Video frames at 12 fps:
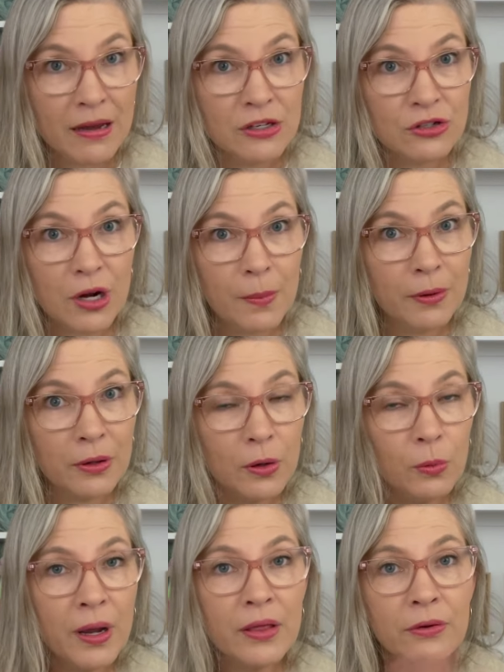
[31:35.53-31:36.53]

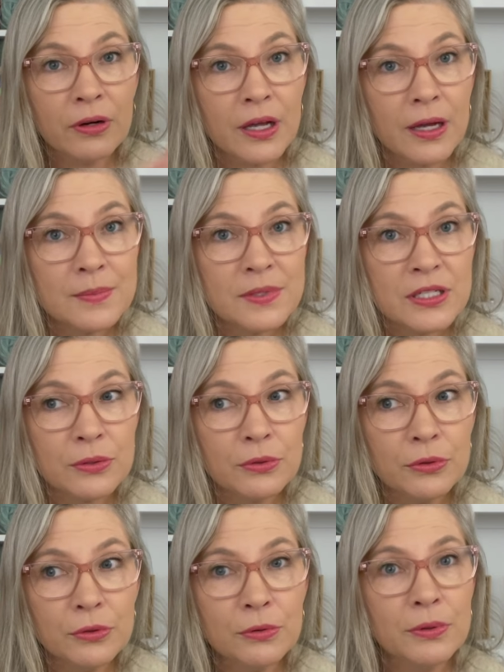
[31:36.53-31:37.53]
Tropical weather comes
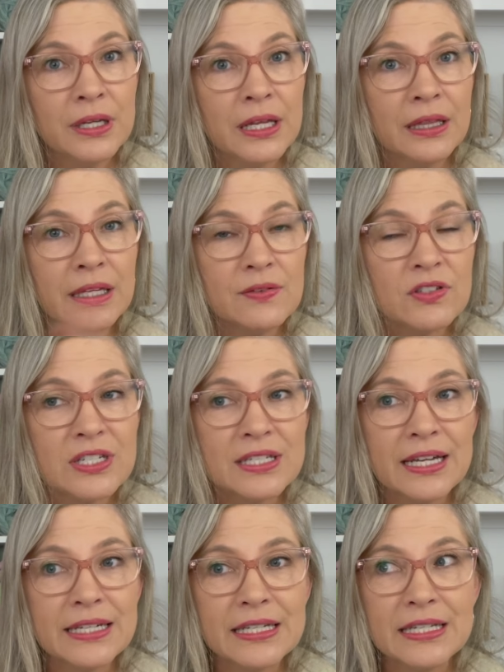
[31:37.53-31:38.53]
through and it leaves. Just
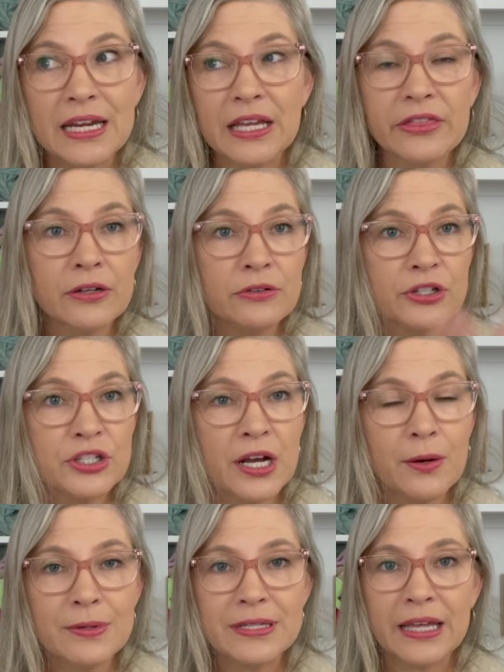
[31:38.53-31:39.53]
like today, thunder
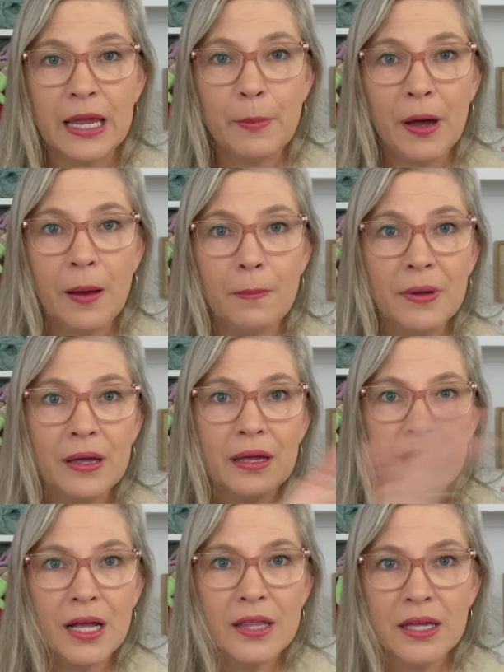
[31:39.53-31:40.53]
showers came up
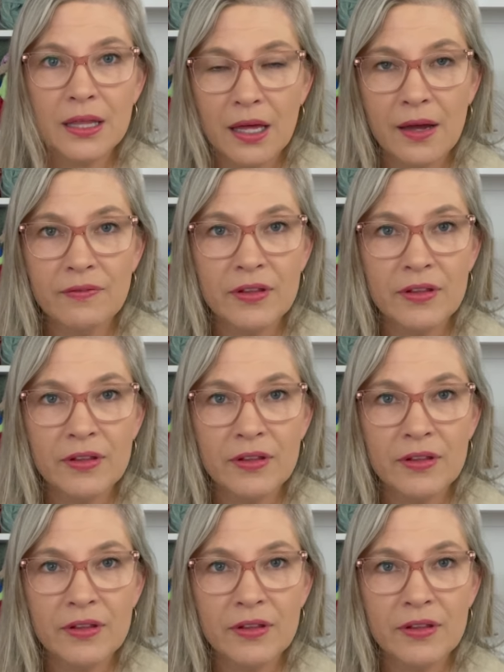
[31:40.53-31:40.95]
and they left.